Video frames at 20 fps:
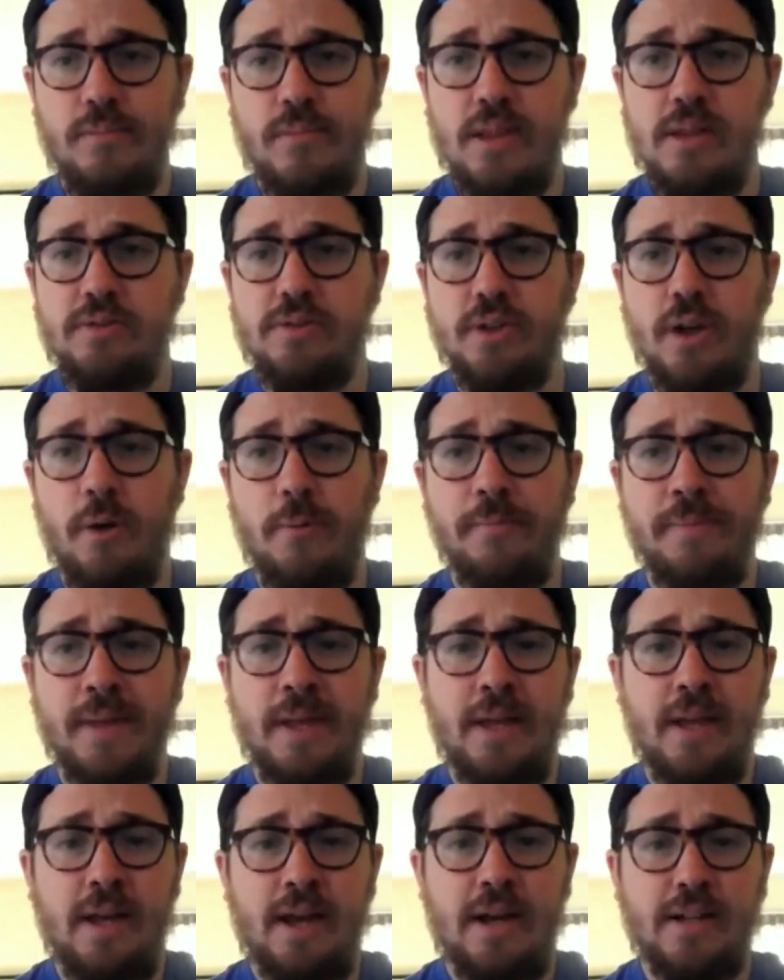So
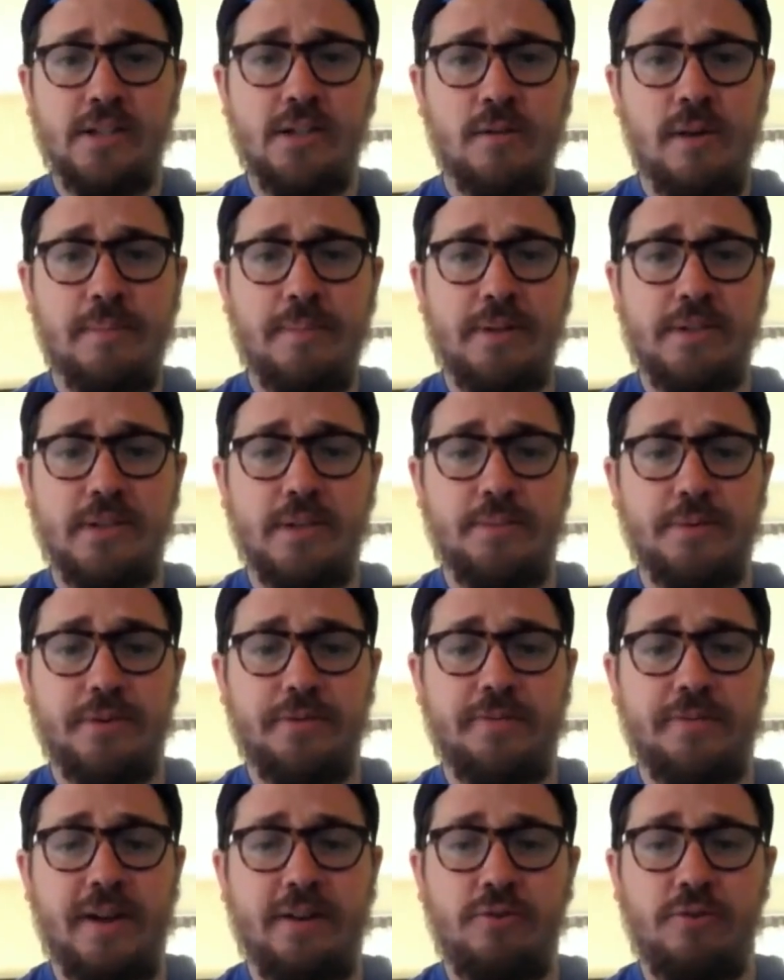that's going to wrap things up with the
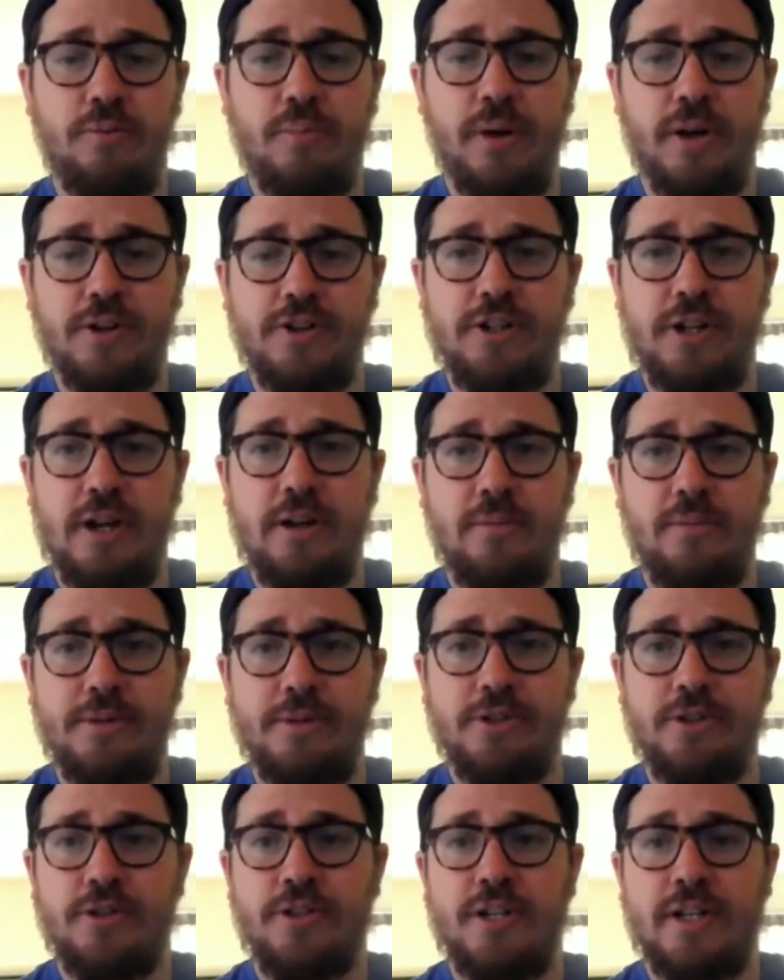FanDuel Punch Out. Be
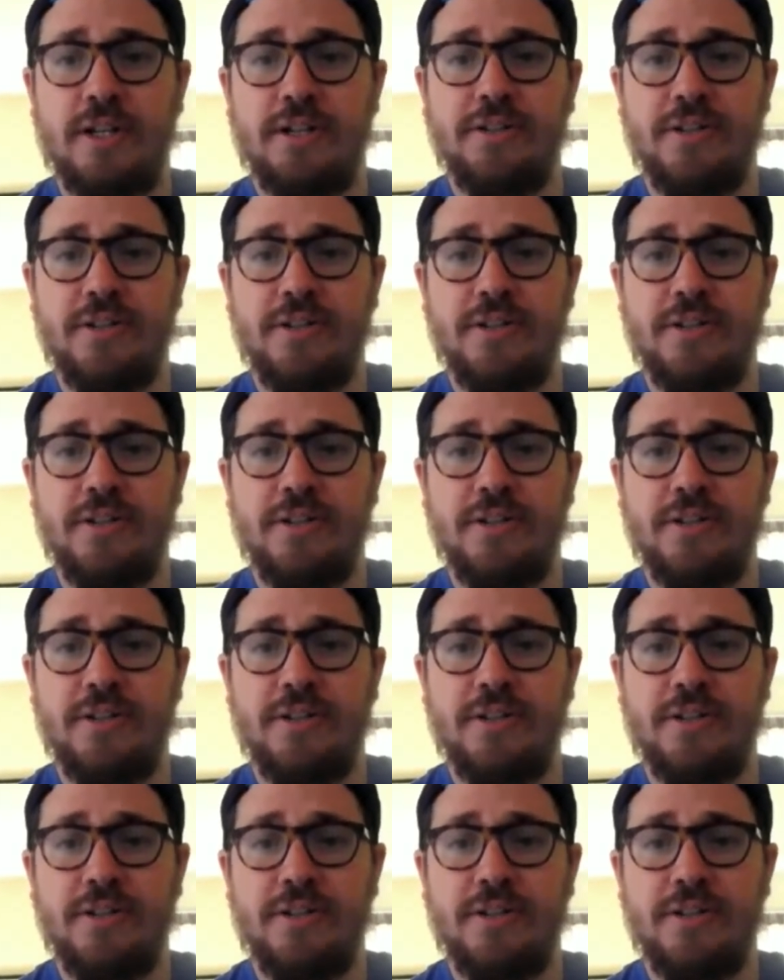sure to check out daily